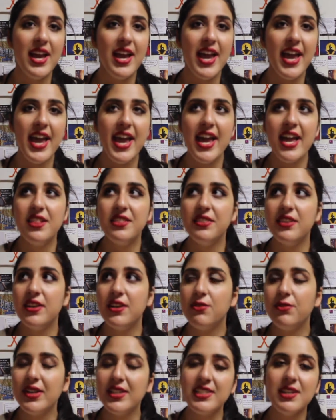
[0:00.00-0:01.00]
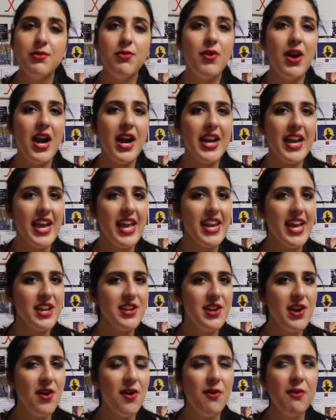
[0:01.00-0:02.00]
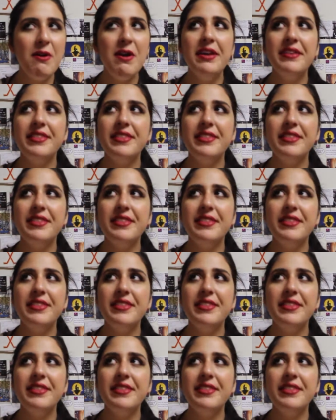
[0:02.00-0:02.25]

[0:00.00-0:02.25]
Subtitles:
And the reason why, and I know